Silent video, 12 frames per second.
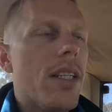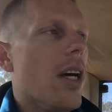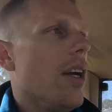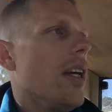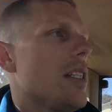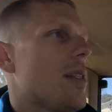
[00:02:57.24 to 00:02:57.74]
So
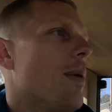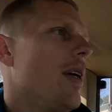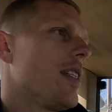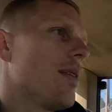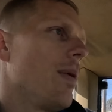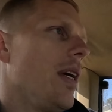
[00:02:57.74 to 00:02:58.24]
it's
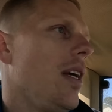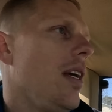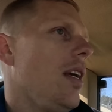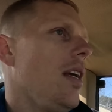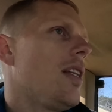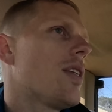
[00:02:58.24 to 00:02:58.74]
supposed to
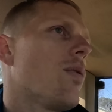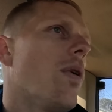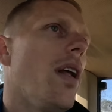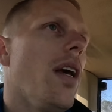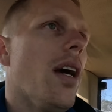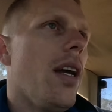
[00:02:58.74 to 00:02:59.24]
be
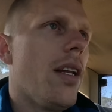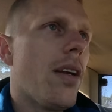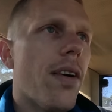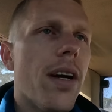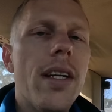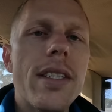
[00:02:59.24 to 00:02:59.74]
28
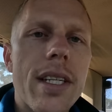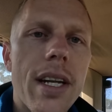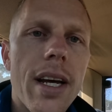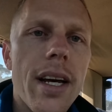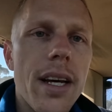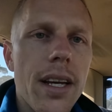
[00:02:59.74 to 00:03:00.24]
degrees
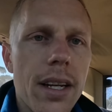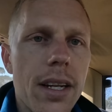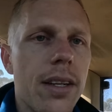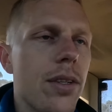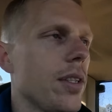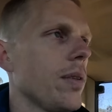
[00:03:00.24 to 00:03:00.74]
today,
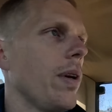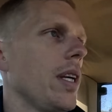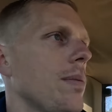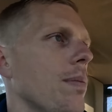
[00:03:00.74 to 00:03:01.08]
and we're